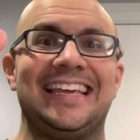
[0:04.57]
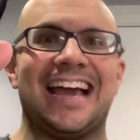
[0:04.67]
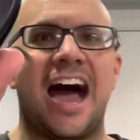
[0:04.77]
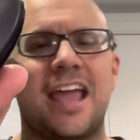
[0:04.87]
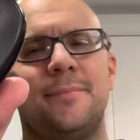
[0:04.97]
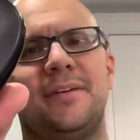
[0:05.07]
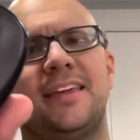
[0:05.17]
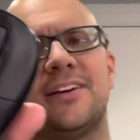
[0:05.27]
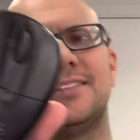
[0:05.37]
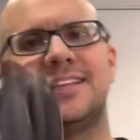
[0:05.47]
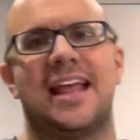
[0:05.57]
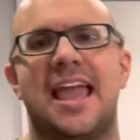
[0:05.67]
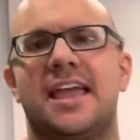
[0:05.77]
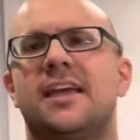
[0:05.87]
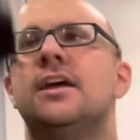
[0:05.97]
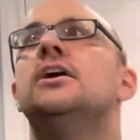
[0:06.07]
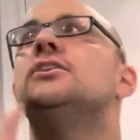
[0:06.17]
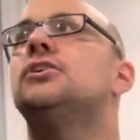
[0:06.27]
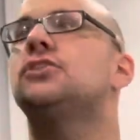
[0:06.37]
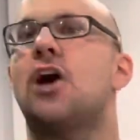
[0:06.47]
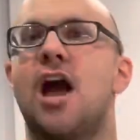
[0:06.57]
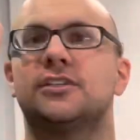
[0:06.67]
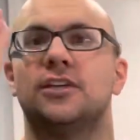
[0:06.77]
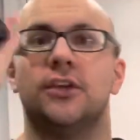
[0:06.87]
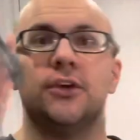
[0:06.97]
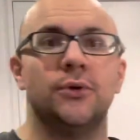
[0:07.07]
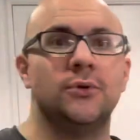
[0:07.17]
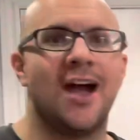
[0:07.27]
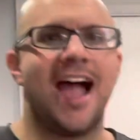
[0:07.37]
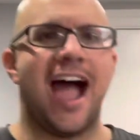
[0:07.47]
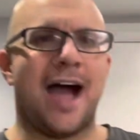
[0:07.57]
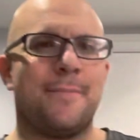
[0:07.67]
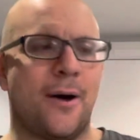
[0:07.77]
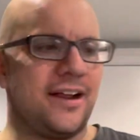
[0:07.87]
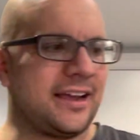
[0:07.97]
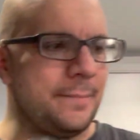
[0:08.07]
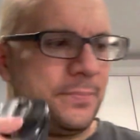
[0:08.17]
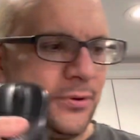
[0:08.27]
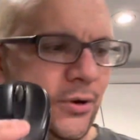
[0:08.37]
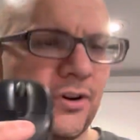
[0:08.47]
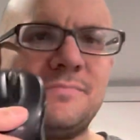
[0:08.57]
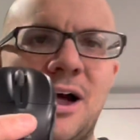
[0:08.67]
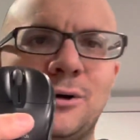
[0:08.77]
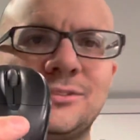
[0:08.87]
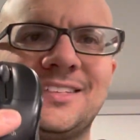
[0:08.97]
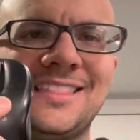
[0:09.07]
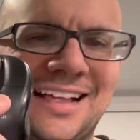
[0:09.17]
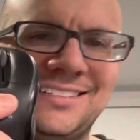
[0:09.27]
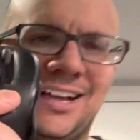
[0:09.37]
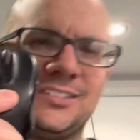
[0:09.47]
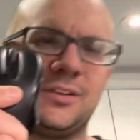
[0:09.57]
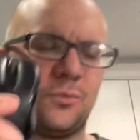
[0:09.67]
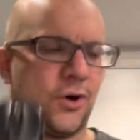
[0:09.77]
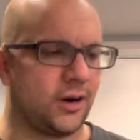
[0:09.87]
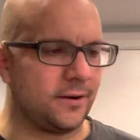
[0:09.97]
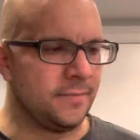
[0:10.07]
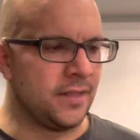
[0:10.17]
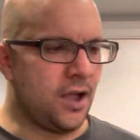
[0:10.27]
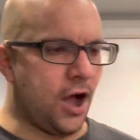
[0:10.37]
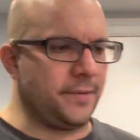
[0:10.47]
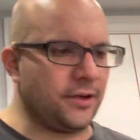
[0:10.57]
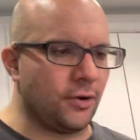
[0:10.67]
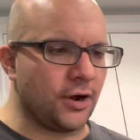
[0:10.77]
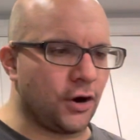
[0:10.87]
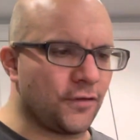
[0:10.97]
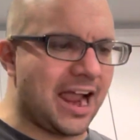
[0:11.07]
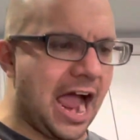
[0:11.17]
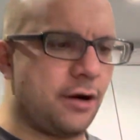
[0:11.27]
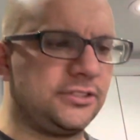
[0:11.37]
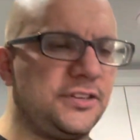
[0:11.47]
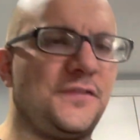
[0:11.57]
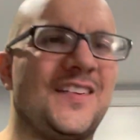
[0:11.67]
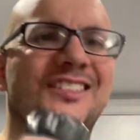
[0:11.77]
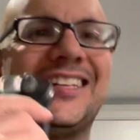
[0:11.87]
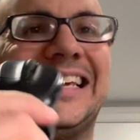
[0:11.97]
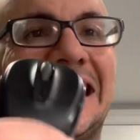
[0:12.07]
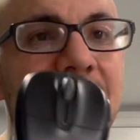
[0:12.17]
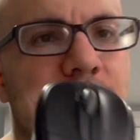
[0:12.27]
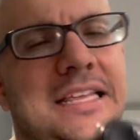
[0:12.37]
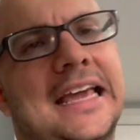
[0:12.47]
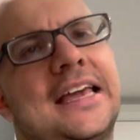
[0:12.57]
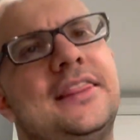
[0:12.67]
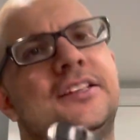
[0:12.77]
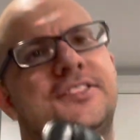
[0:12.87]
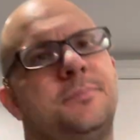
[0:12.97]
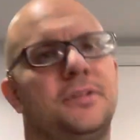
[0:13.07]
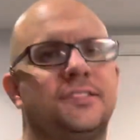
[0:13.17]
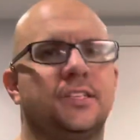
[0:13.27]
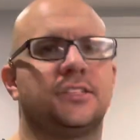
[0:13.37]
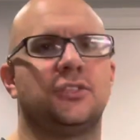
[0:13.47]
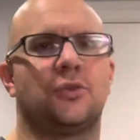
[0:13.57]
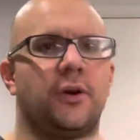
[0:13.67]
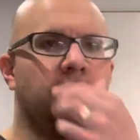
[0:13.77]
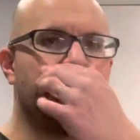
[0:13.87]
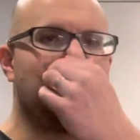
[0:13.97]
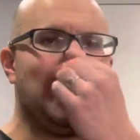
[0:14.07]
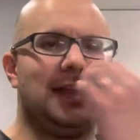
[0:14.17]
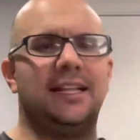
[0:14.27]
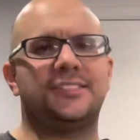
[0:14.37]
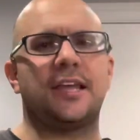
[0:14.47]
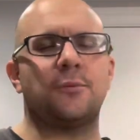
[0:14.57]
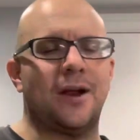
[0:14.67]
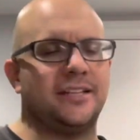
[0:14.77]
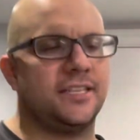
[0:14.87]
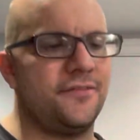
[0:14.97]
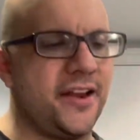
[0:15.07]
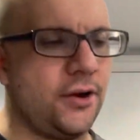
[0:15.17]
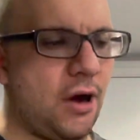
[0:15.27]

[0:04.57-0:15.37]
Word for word: I'm here today to talk to you about a computer mouse that doesn't work. I'll be going over how to fix it easily in this simplistic tutorial. Let's get right into the video.